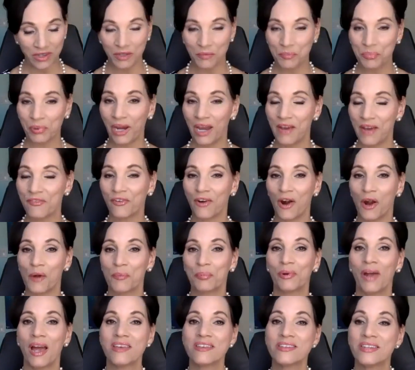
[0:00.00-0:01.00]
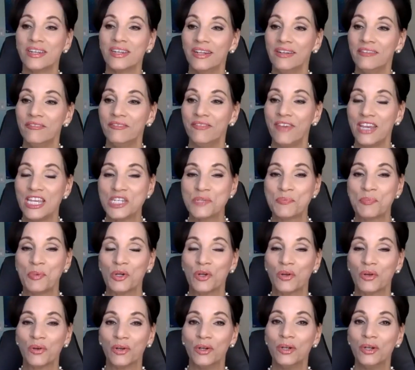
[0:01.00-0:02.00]
the Pray for Our President
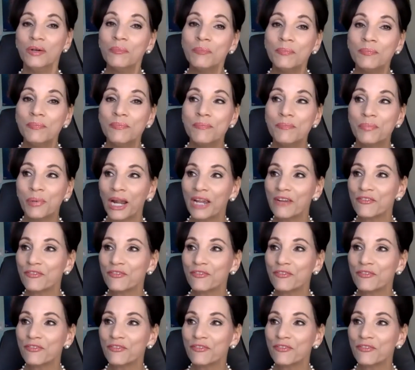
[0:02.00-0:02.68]
Facebook group. Pray